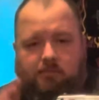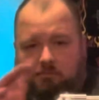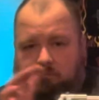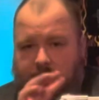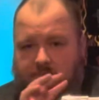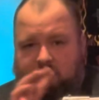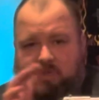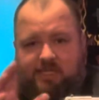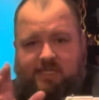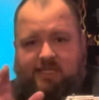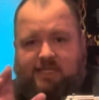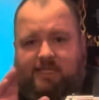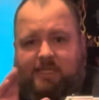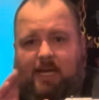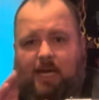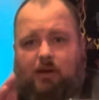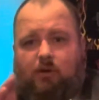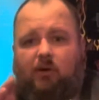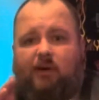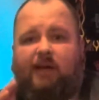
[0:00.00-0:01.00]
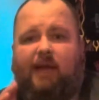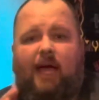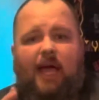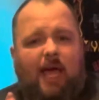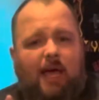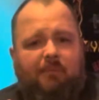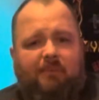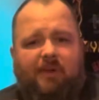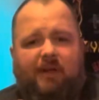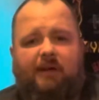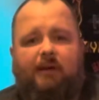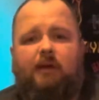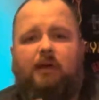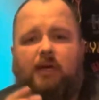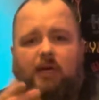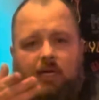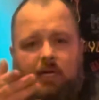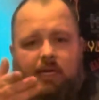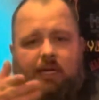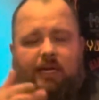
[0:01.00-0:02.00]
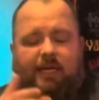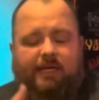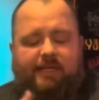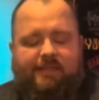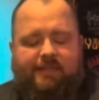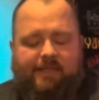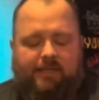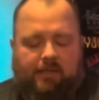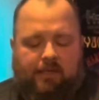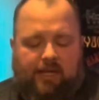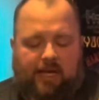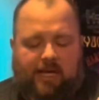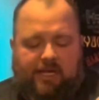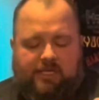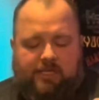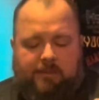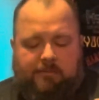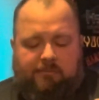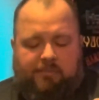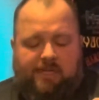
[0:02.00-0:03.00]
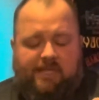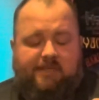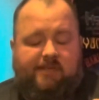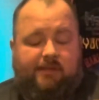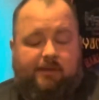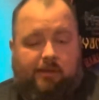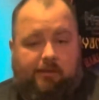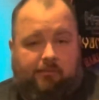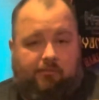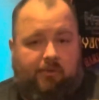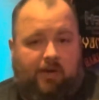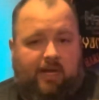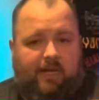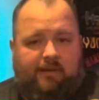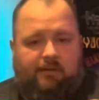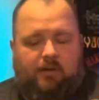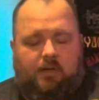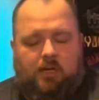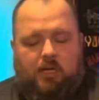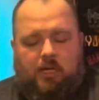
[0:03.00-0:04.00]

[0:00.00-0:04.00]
This is not going to happen in a single action pistol, right?